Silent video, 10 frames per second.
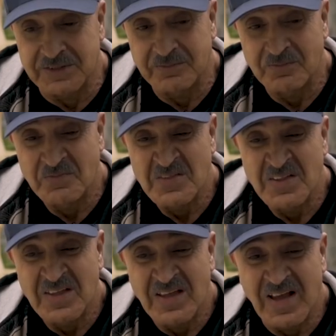and
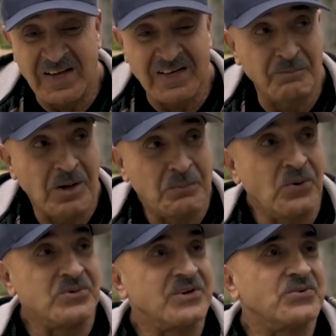I got my
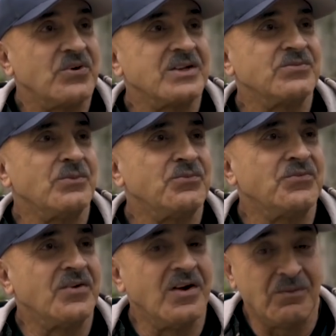posing trunks from
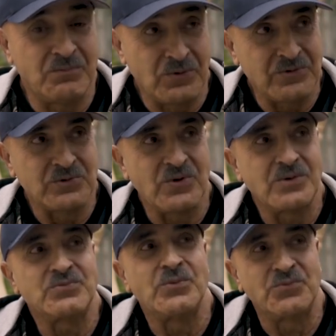
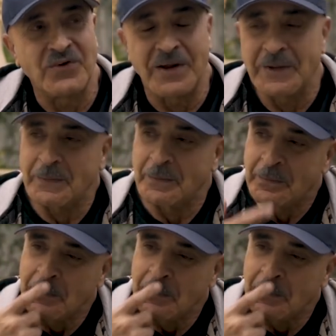Frank,